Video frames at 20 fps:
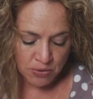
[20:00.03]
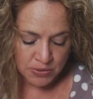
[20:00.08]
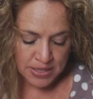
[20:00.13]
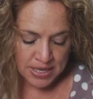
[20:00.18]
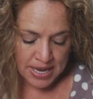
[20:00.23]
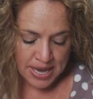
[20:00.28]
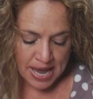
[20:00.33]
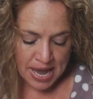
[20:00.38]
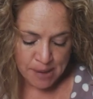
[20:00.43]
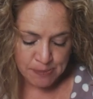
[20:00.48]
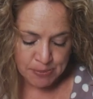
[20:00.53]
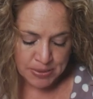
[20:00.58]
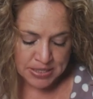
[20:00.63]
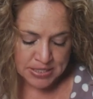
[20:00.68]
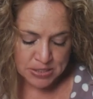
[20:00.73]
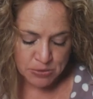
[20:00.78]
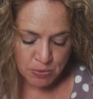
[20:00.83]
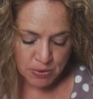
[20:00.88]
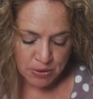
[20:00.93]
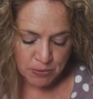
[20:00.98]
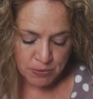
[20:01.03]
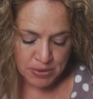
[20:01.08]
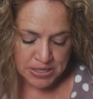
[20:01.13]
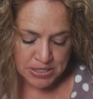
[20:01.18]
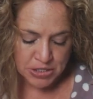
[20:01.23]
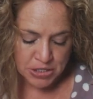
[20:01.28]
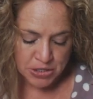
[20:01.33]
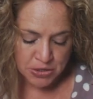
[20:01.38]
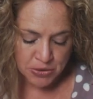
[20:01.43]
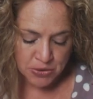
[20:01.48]
only happens when
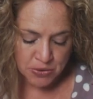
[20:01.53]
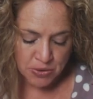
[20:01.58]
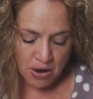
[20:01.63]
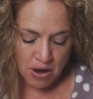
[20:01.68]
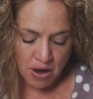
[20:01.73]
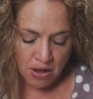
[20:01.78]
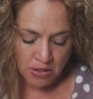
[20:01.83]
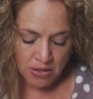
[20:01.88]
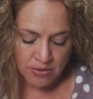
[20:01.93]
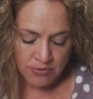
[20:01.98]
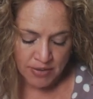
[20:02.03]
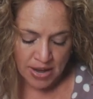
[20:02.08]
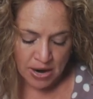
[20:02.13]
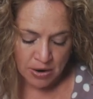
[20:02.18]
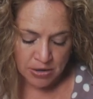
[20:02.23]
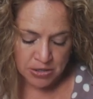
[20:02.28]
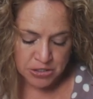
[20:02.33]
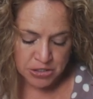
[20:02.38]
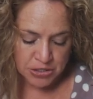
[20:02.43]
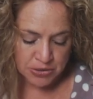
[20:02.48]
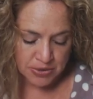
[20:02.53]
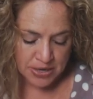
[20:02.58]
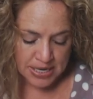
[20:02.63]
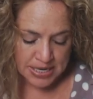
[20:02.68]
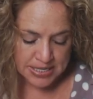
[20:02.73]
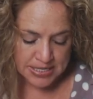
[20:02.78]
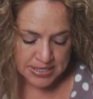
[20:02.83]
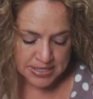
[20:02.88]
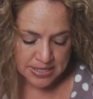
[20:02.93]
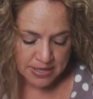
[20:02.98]
we do all of our
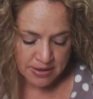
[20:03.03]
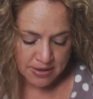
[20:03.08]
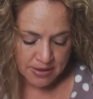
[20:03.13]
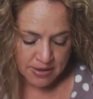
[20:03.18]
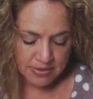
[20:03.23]
duties.